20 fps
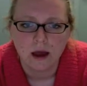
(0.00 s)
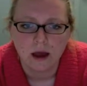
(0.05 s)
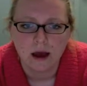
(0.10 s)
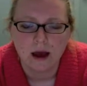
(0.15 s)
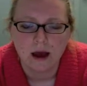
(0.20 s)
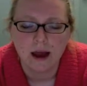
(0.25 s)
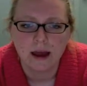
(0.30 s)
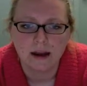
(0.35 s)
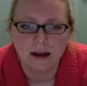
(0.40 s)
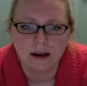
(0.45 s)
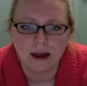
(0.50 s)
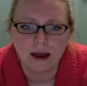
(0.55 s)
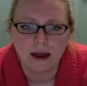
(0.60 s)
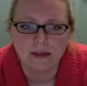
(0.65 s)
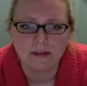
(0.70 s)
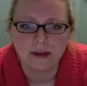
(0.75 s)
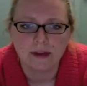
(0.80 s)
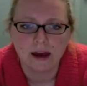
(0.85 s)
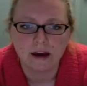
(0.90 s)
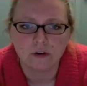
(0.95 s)
And at
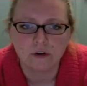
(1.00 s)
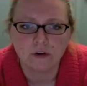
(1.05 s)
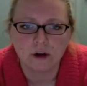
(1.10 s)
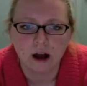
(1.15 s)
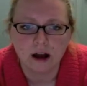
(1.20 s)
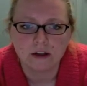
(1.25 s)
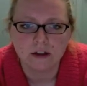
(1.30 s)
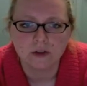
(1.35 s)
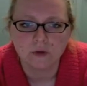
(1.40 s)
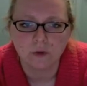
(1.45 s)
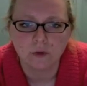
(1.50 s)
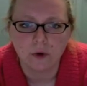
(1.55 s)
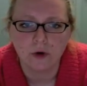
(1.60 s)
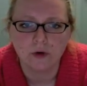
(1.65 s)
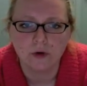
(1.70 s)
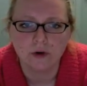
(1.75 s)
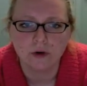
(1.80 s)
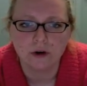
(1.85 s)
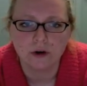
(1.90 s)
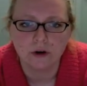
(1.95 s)
that
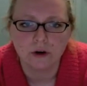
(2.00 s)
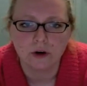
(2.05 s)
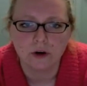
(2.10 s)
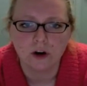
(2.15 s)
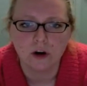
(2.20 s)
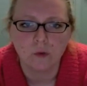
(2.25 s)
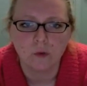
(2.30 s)
crossroad, you're gonna